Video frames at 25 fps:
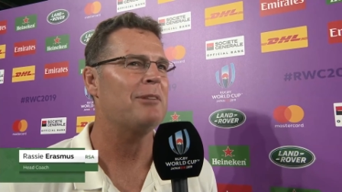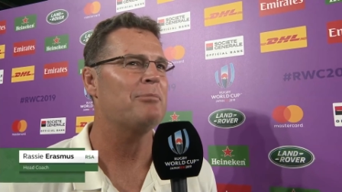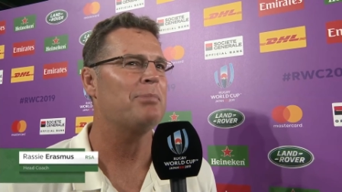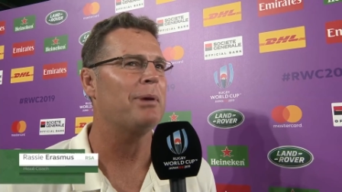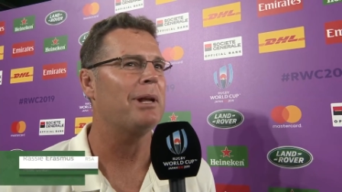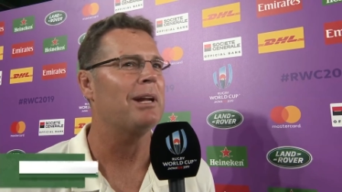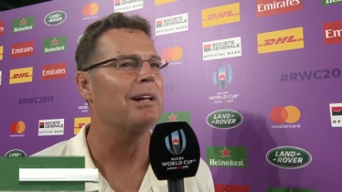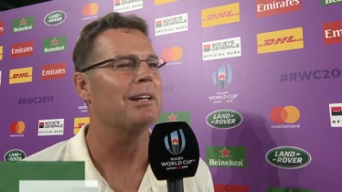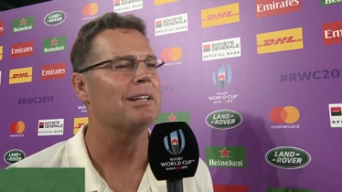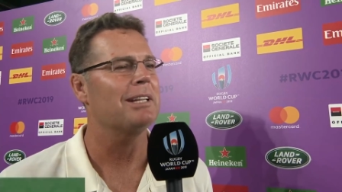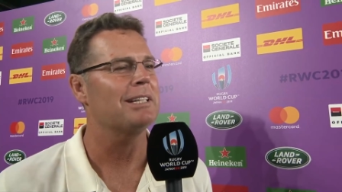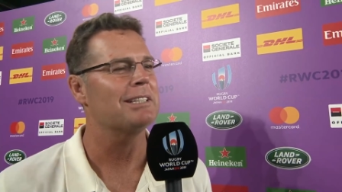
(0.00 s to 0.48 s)

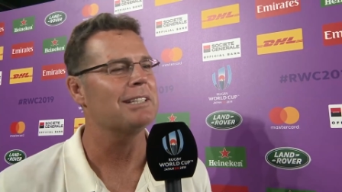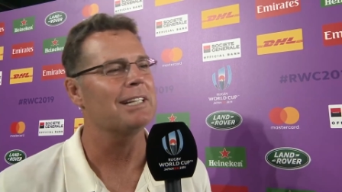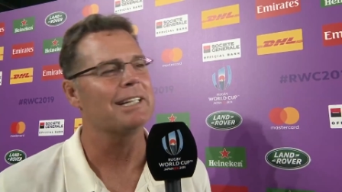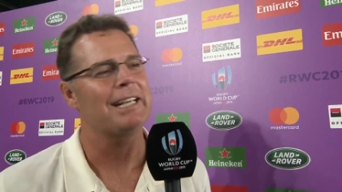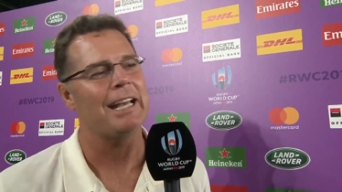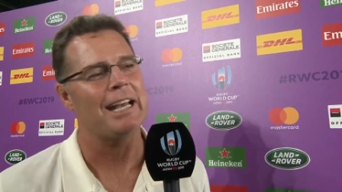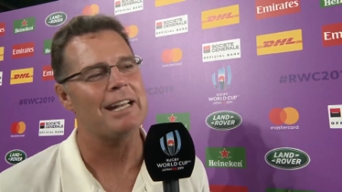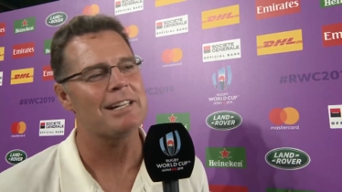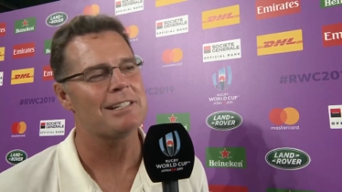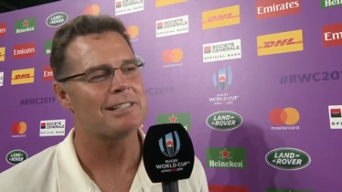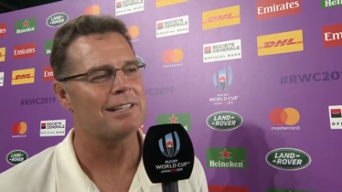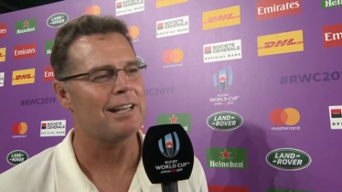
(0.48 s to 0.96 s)
10 penalties
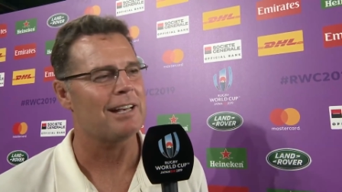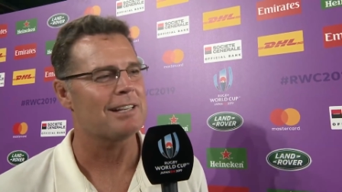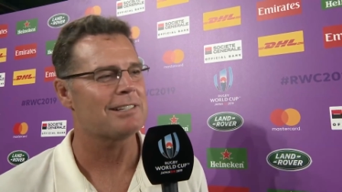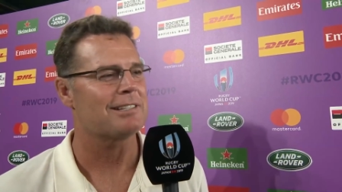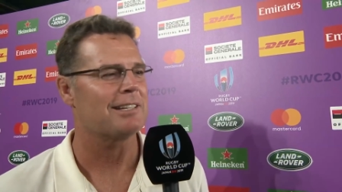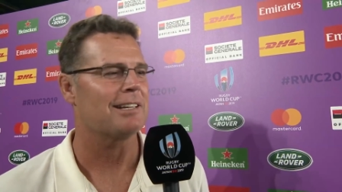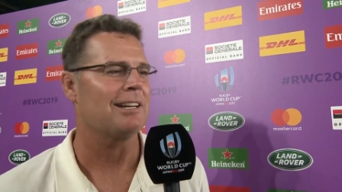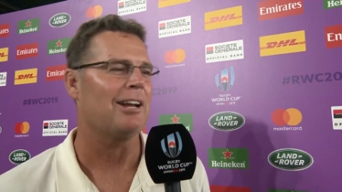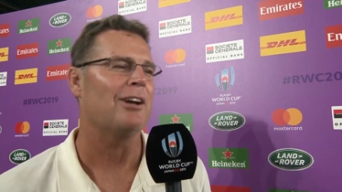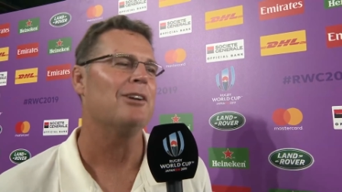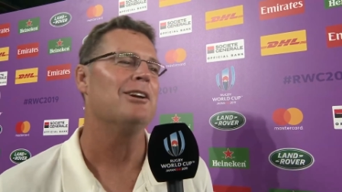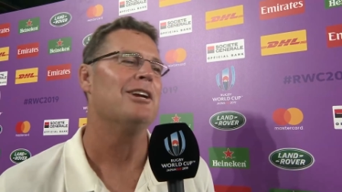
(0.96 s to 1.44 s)
against
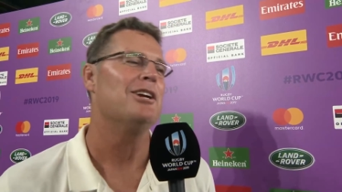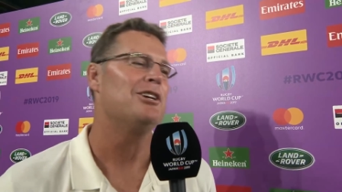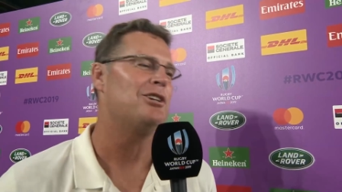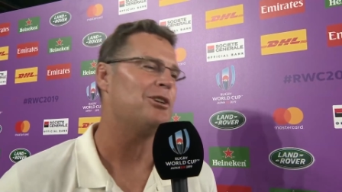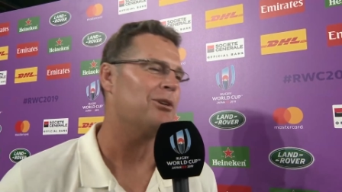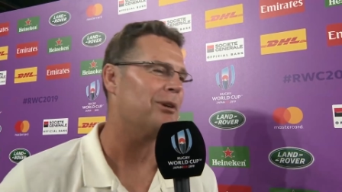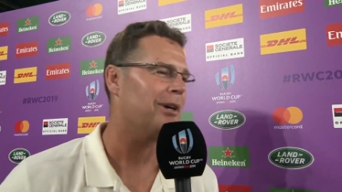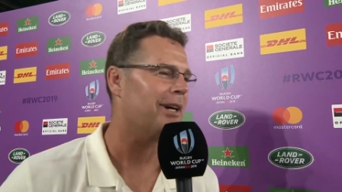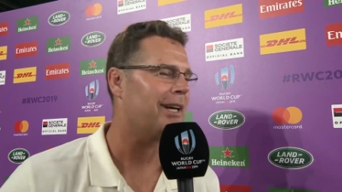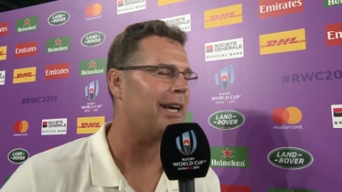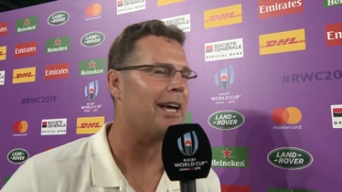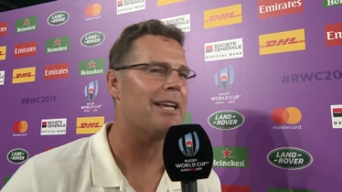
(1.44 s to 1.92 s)
us and
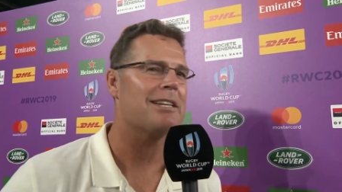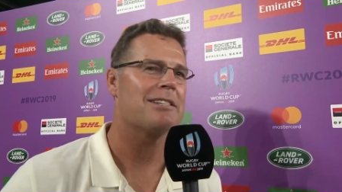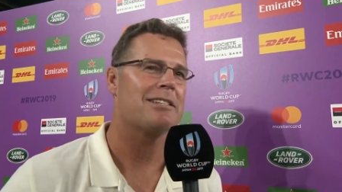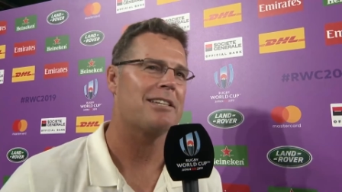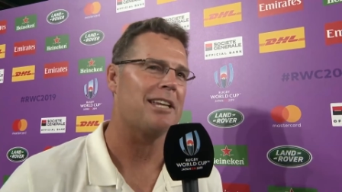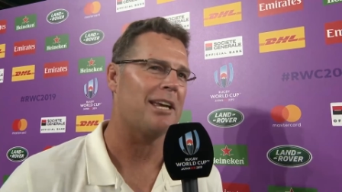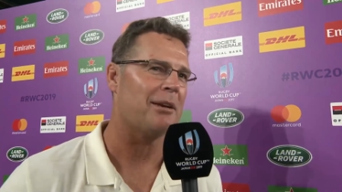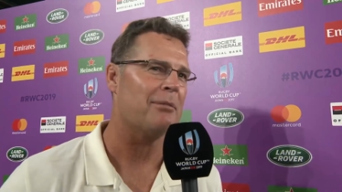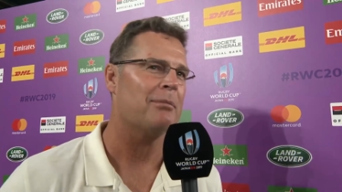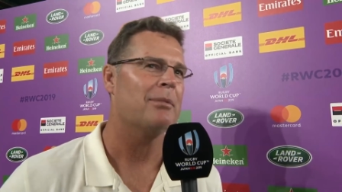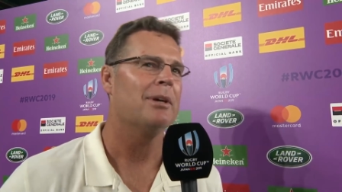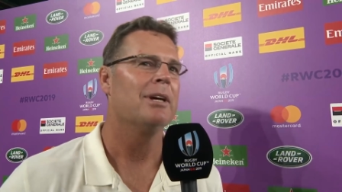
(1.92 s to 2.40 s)
only two
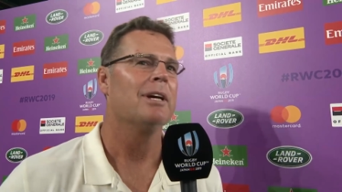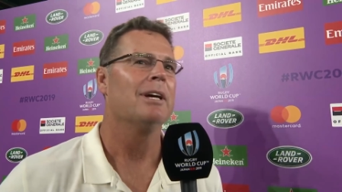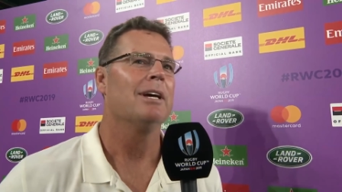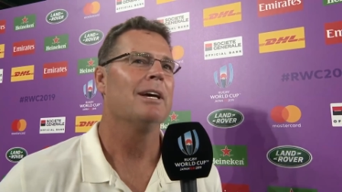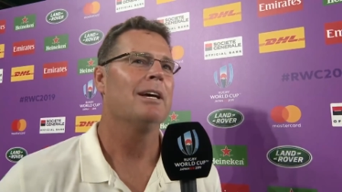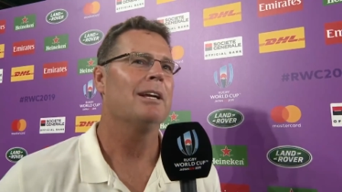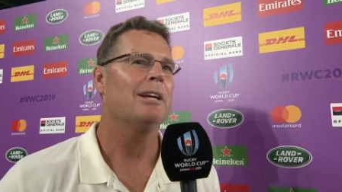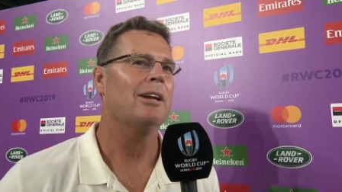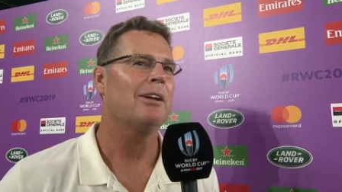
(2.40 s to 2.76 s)
against them.